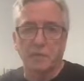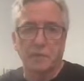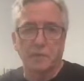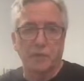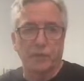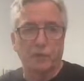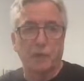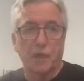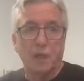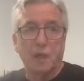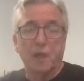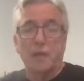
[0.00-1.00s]
They built
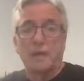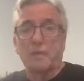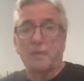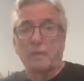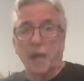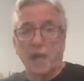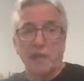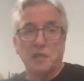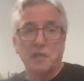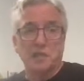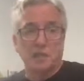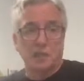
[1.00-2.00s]

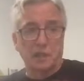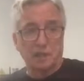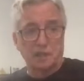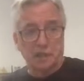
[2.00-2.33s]
mines and then